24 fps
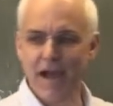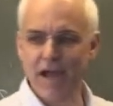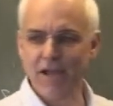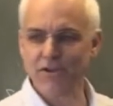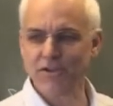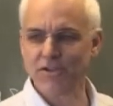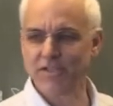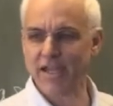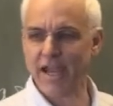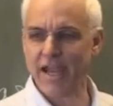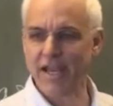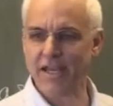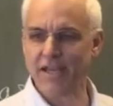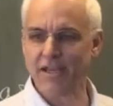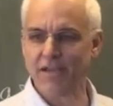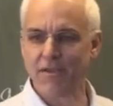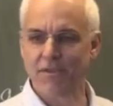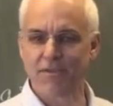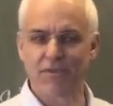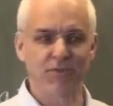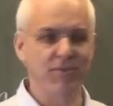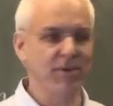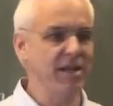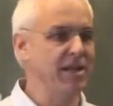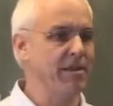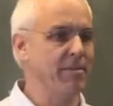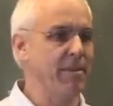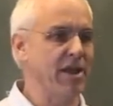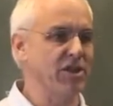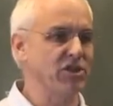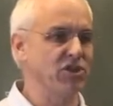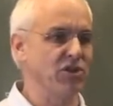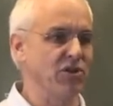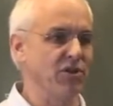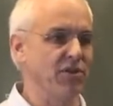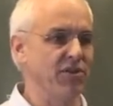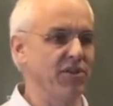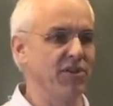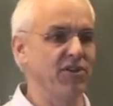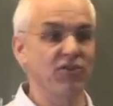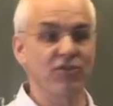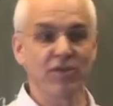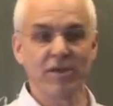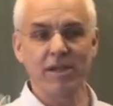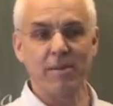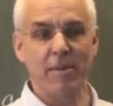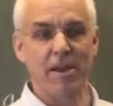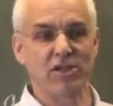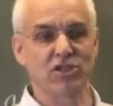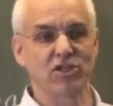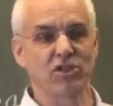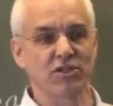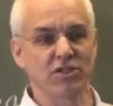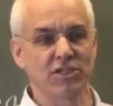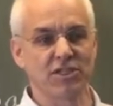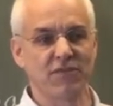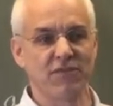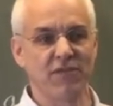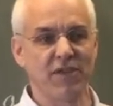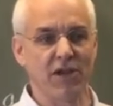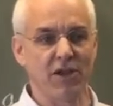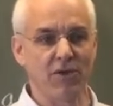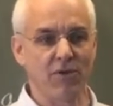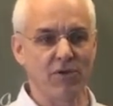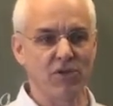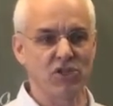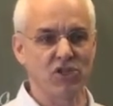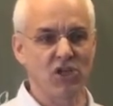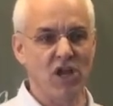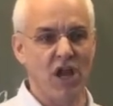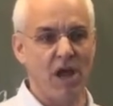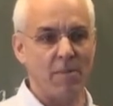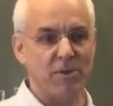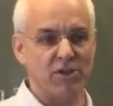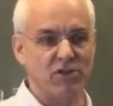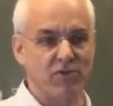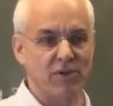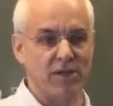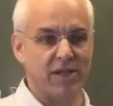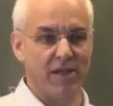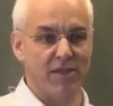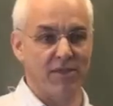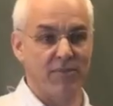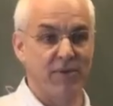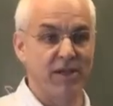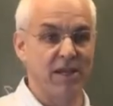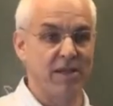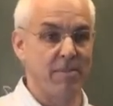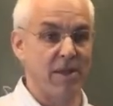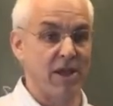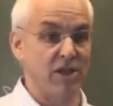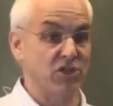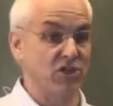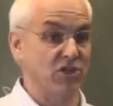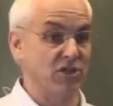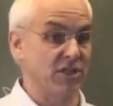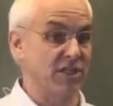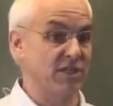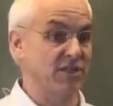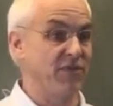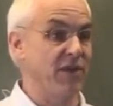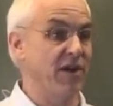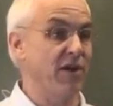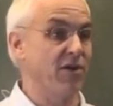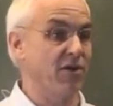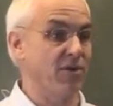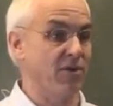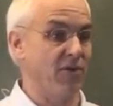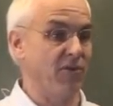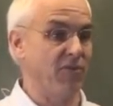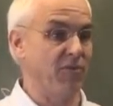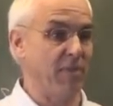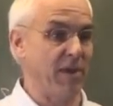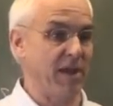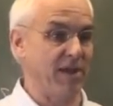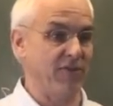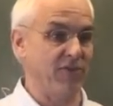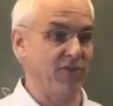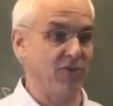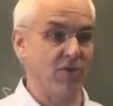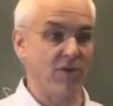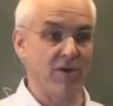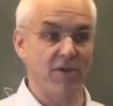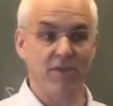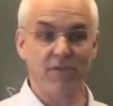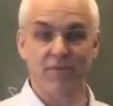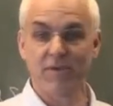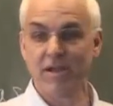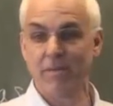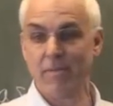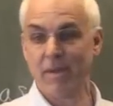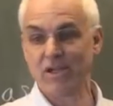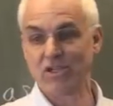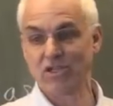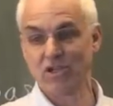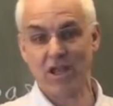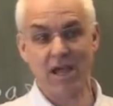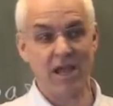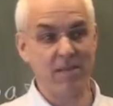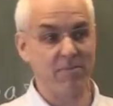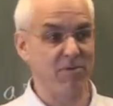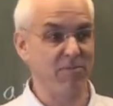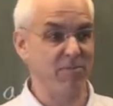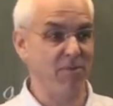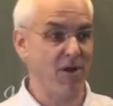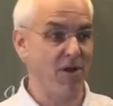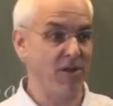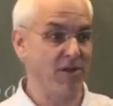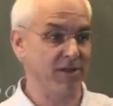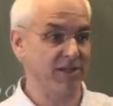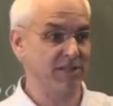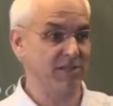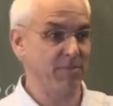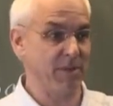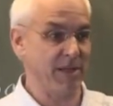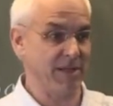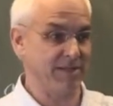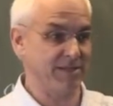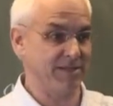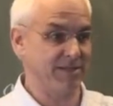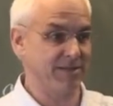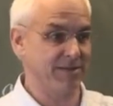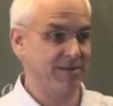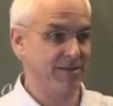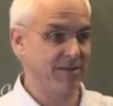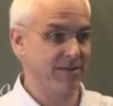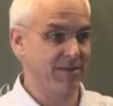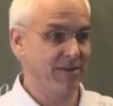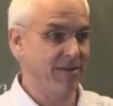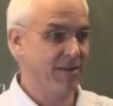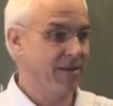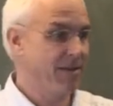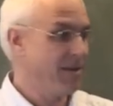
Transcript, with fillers: understanding three-dimensional, the three-dimensional sphere or geometry in a three-dimensional spherical space or a three-dimensional hyperbolic space